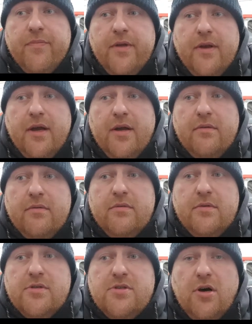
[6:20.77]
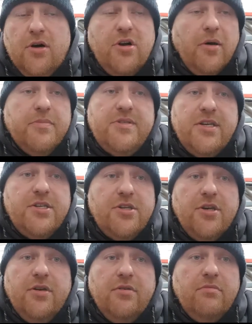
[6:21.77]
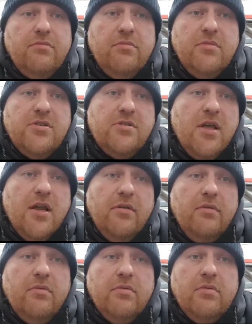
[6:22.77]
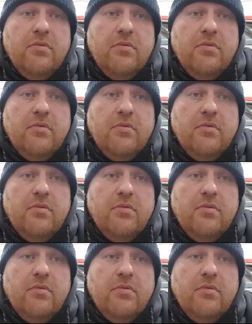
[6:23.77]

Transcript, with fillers: You know, it's not a competition. There's no